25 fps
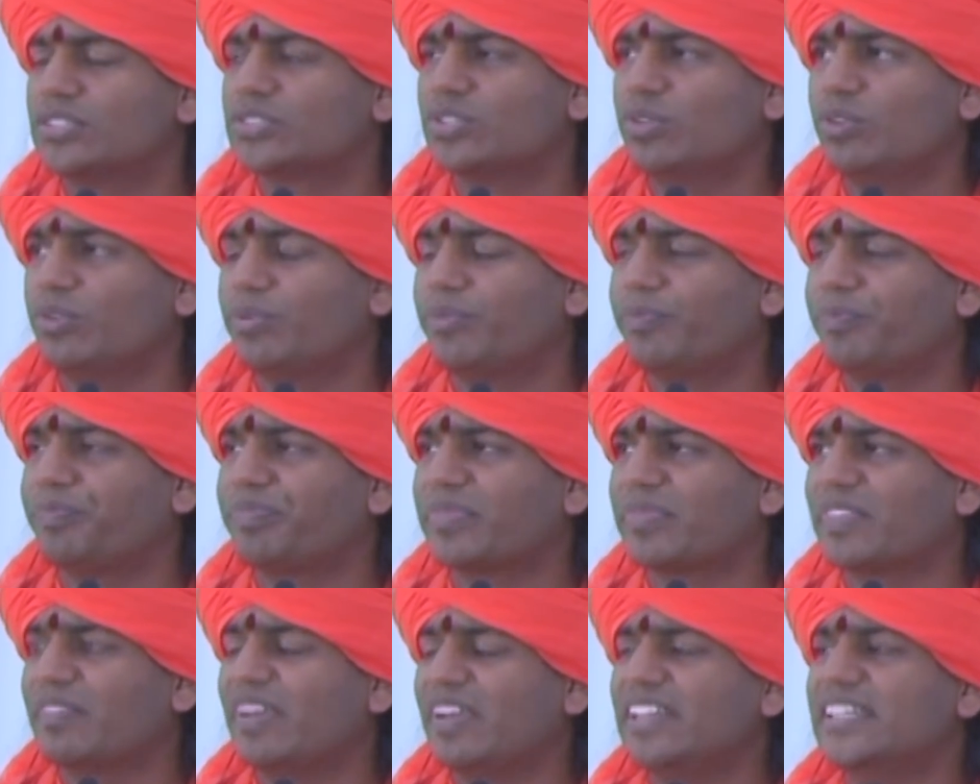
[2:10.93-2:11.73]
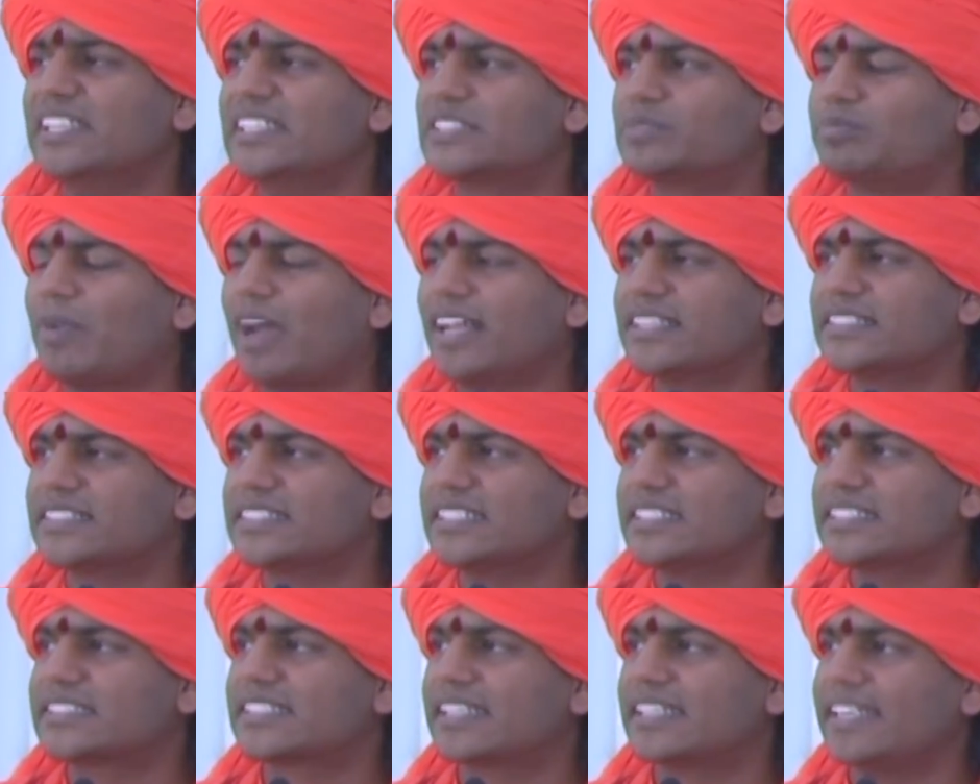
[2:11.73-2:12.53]
So, when these
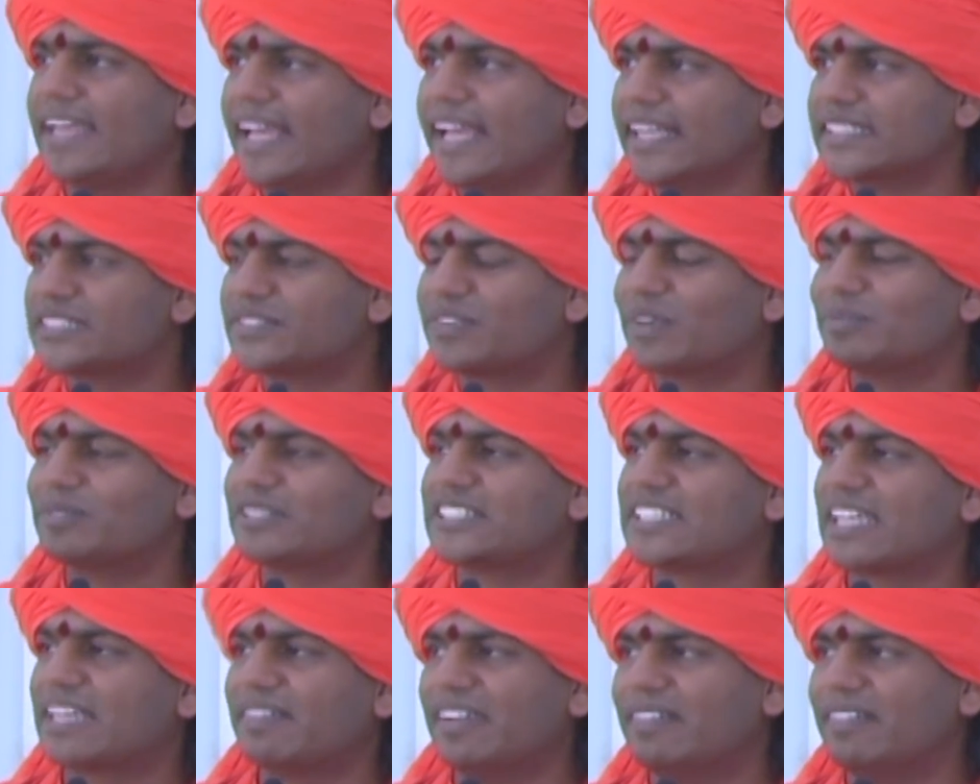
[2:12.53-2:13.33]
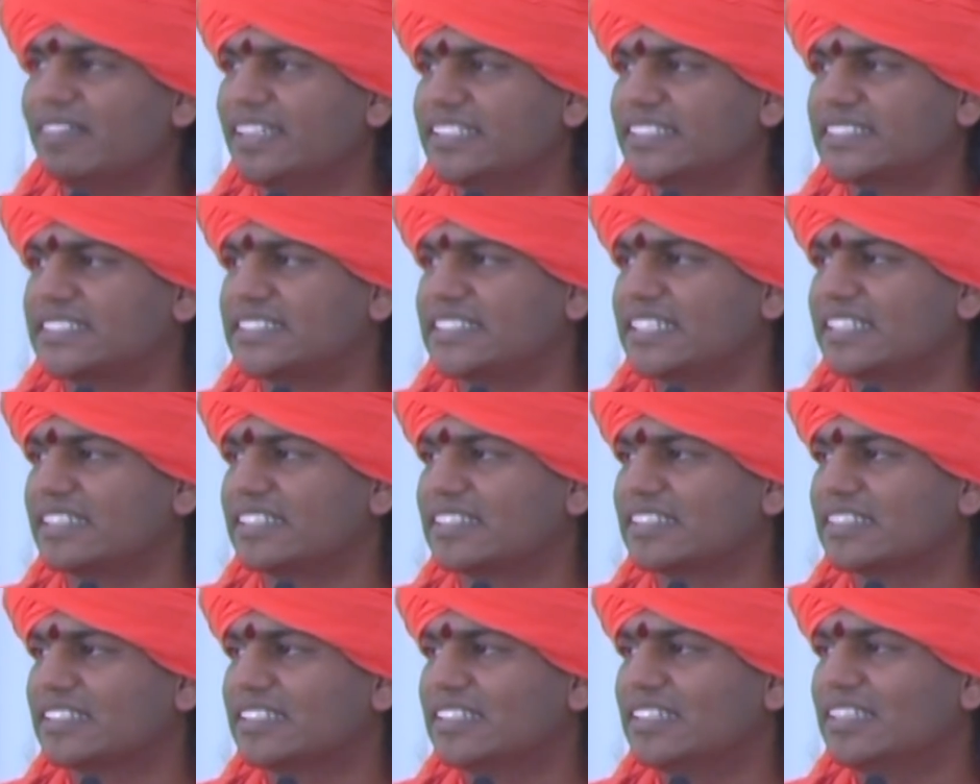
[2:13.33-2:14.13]
masters relax from the survival
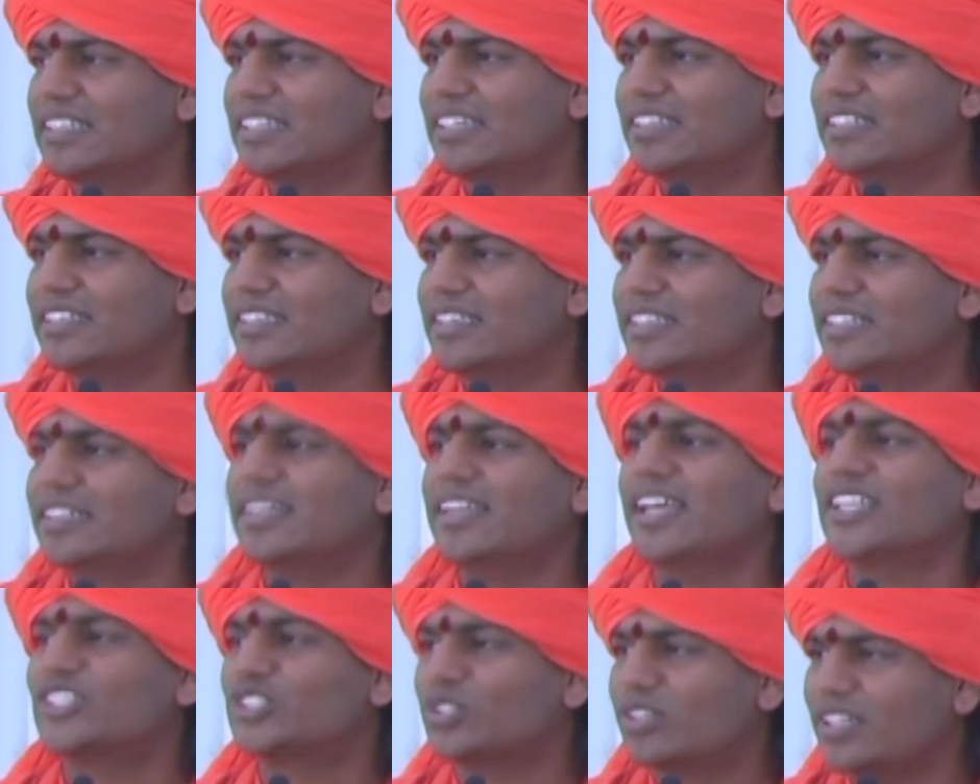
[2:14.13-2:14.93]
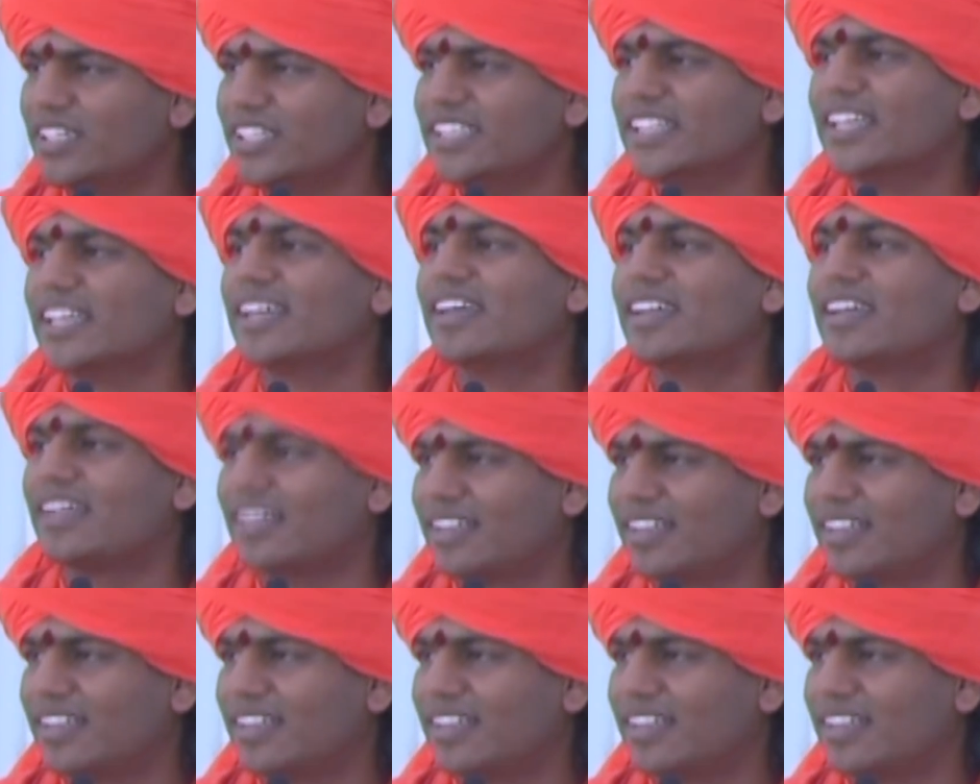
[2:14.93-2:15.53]
instinct, naturally the